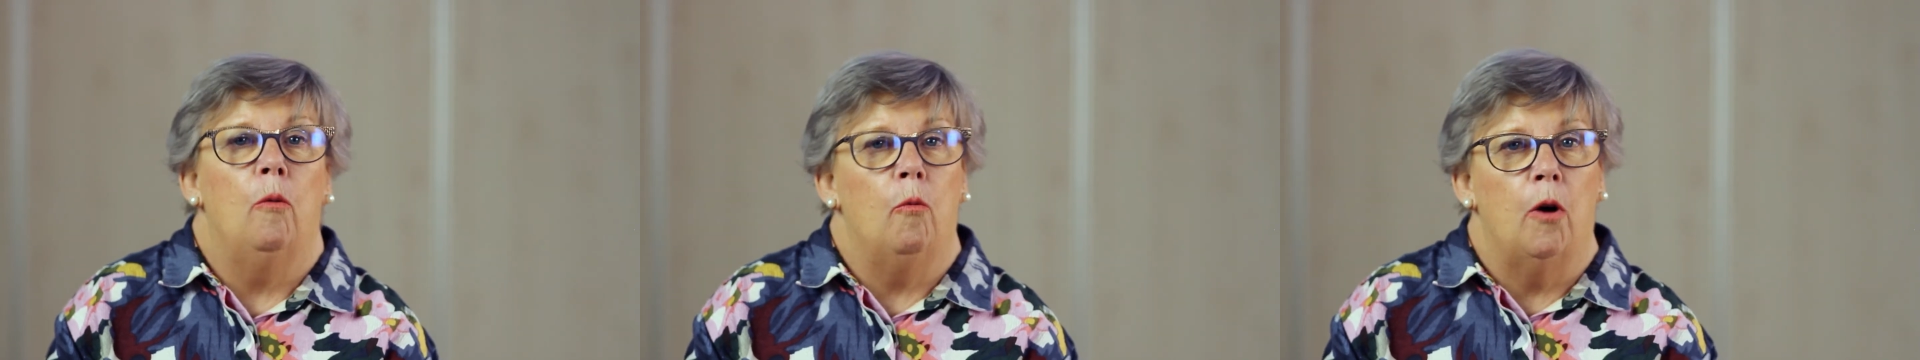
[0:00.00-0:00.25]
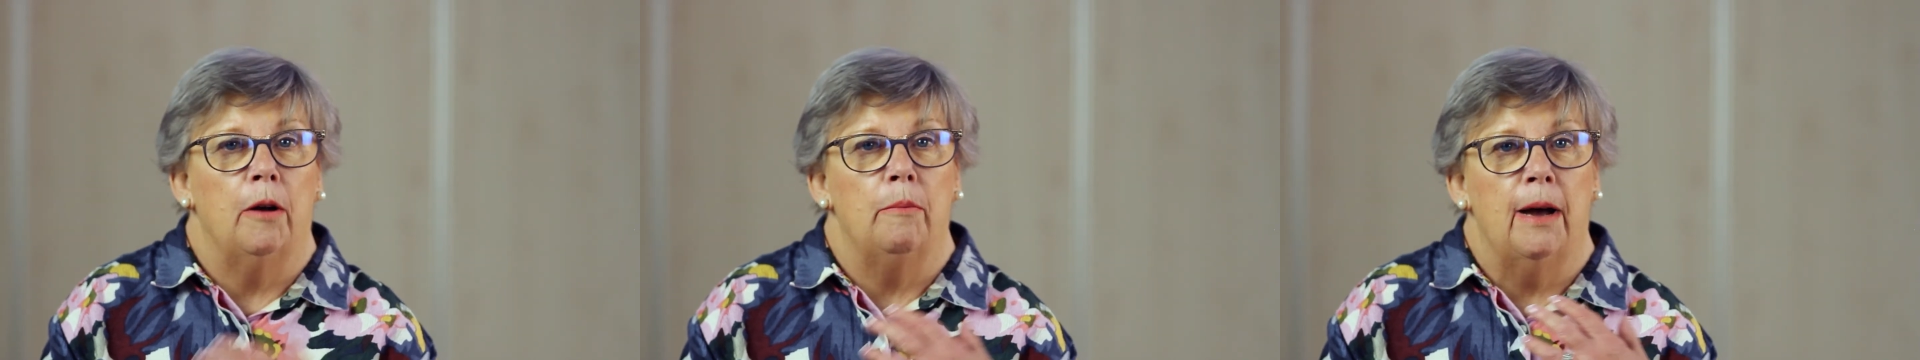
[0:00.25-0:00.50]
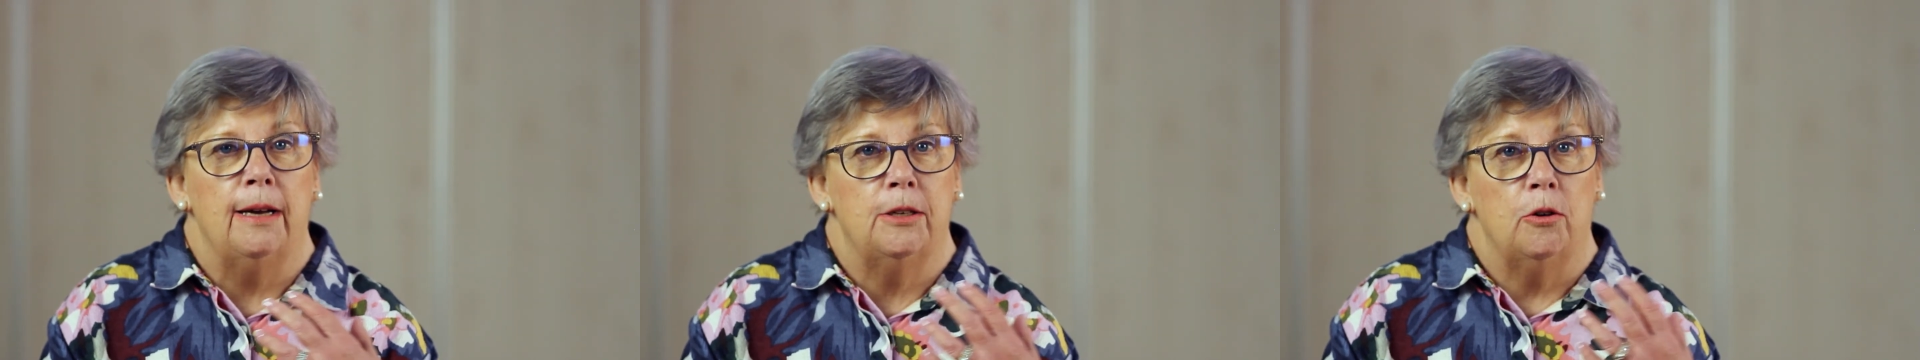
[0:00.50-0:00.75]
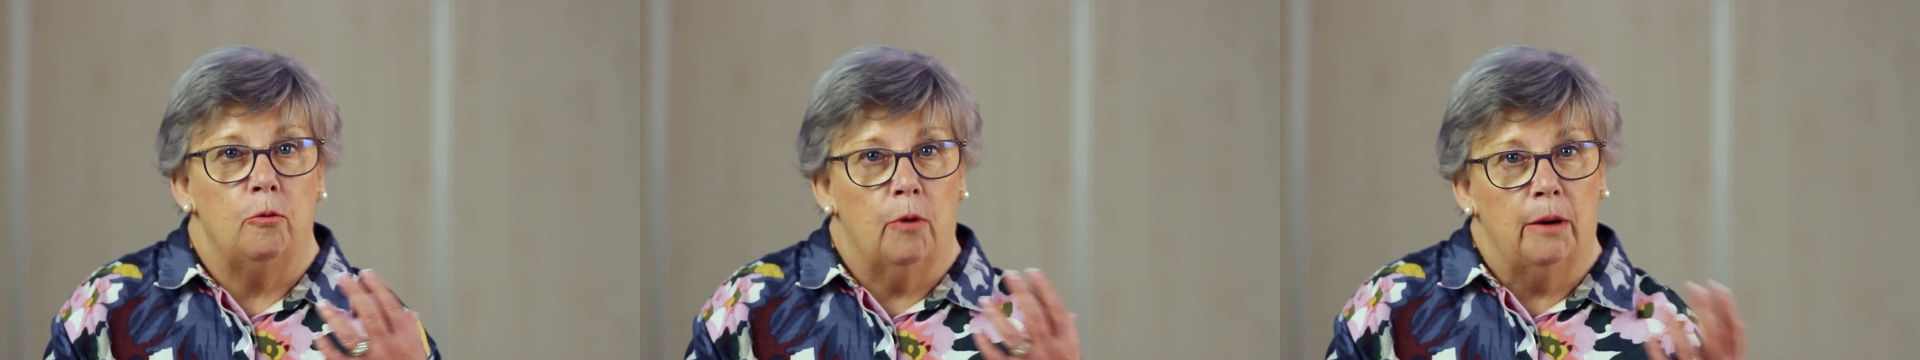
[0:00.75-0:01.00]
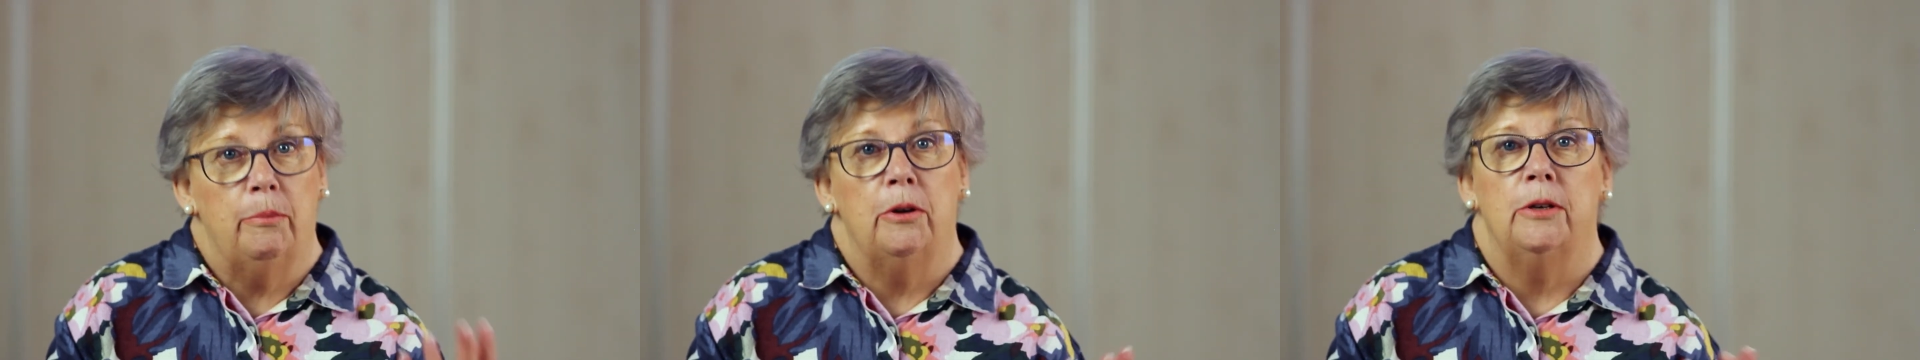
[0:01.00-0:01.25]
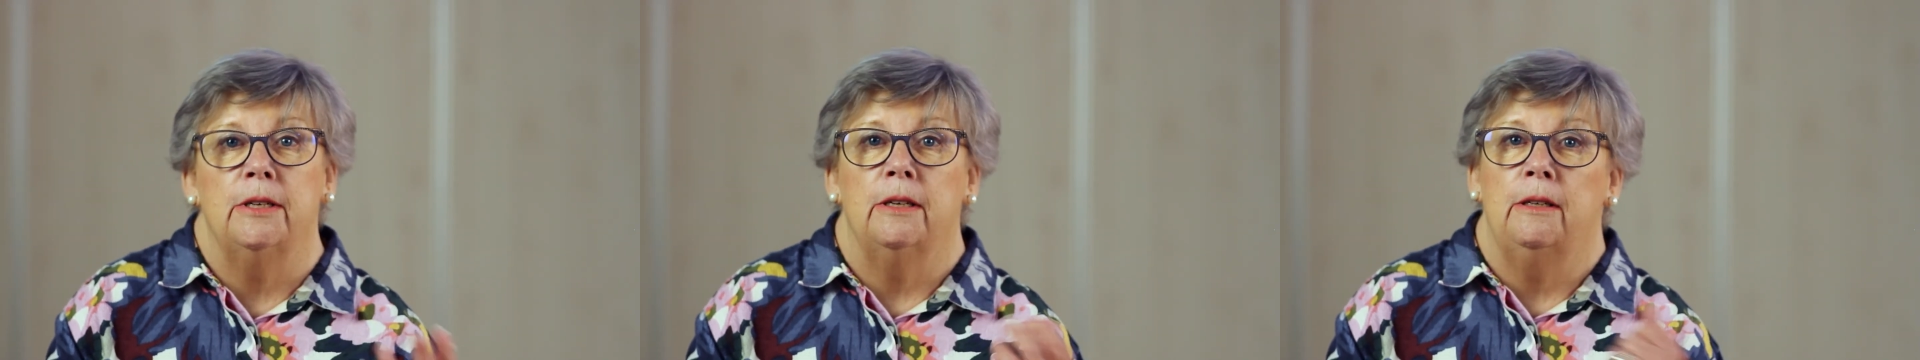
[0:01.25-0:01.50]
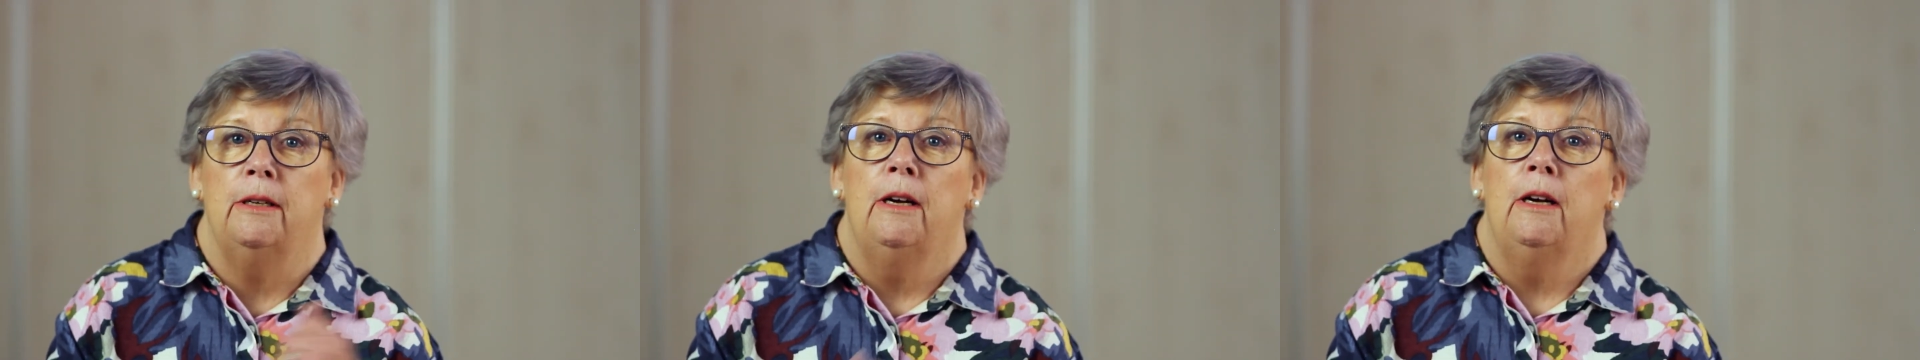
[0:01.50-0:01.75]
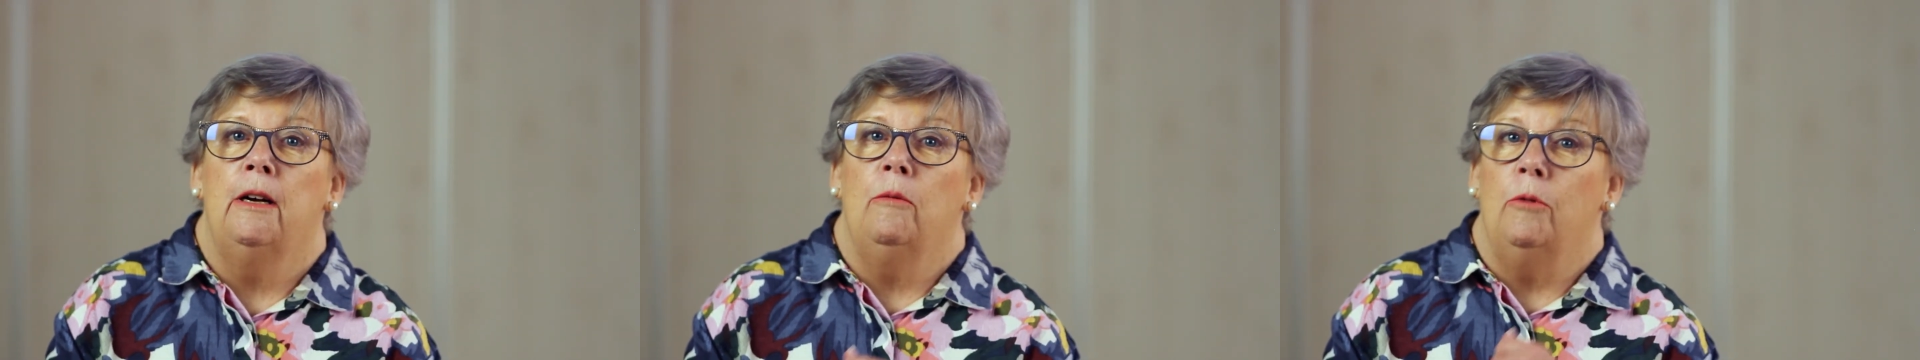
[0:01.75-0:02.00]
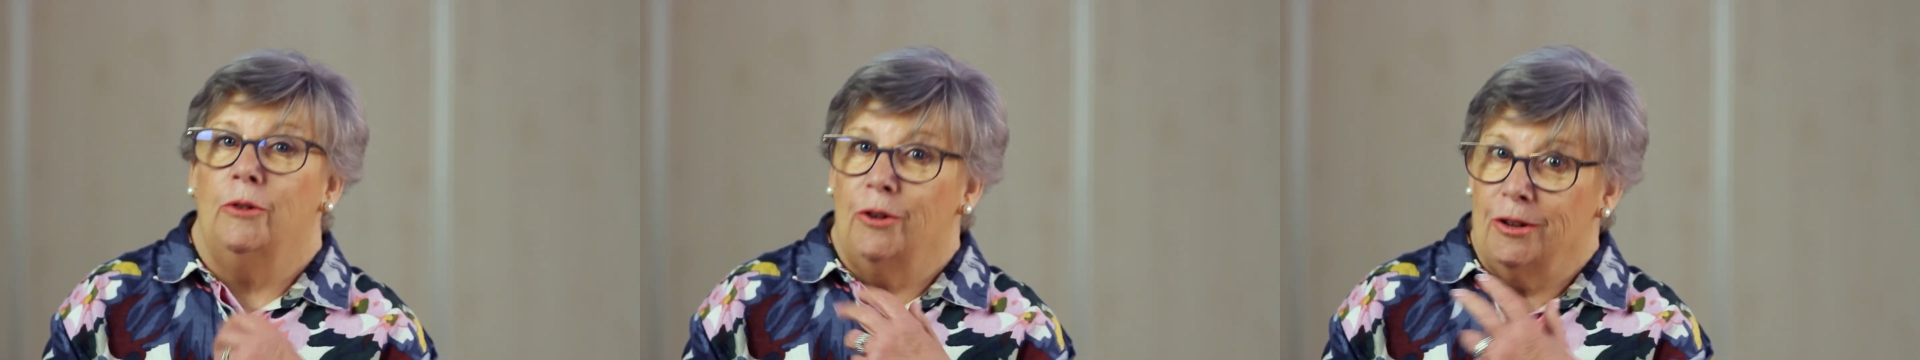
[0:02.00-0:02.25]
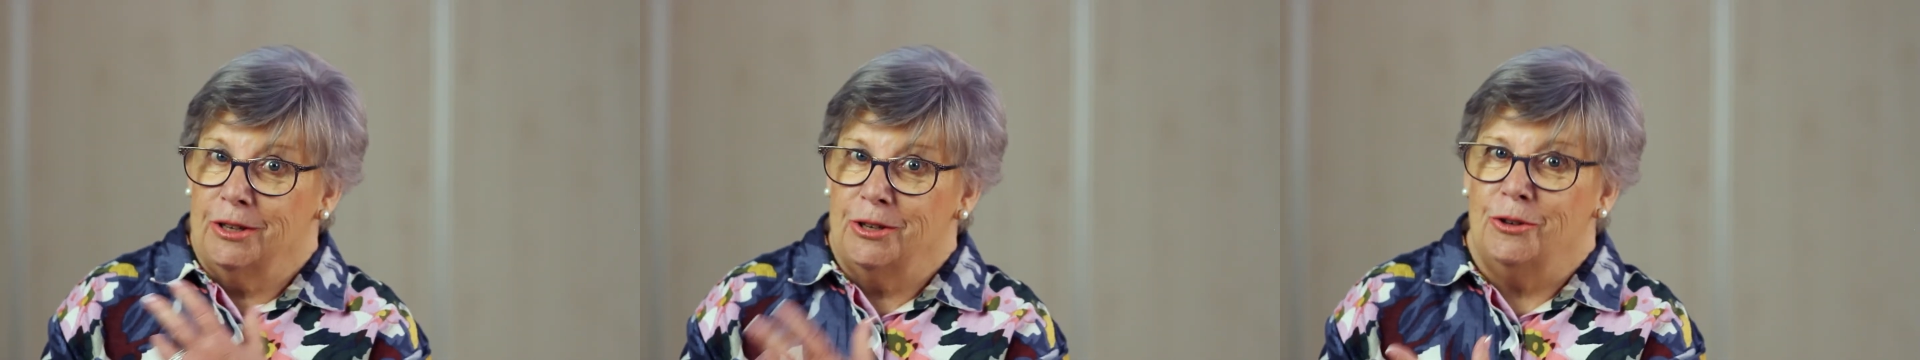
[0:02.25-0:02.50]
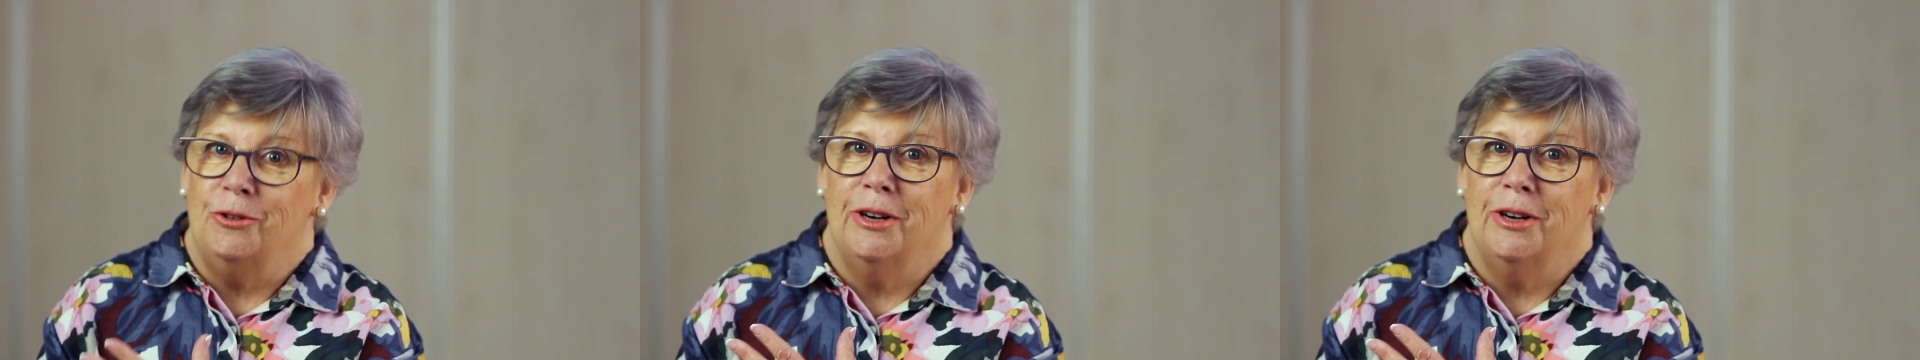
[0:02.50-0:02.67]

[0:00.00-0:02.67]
What may suit one person will not suit